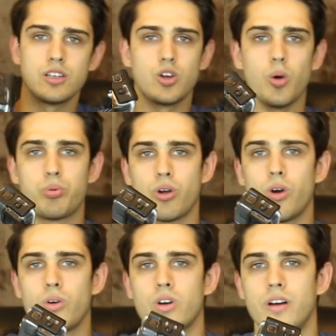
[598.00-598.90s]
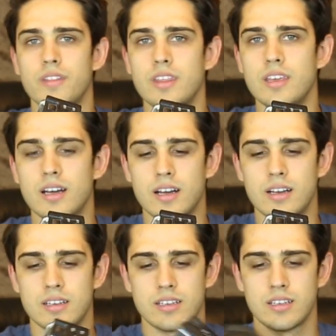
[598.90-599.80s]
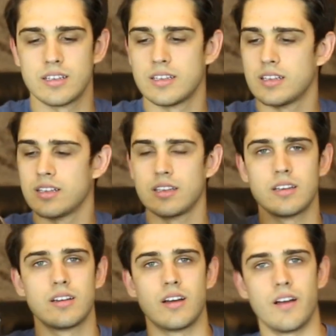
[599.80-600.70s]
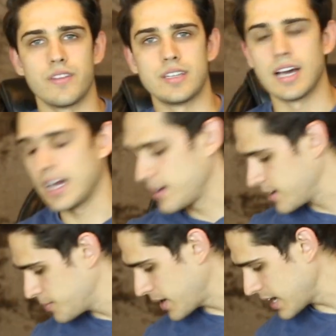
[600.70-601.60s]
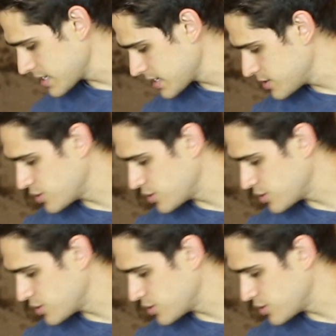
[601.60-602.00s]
GoPro on the dye mask.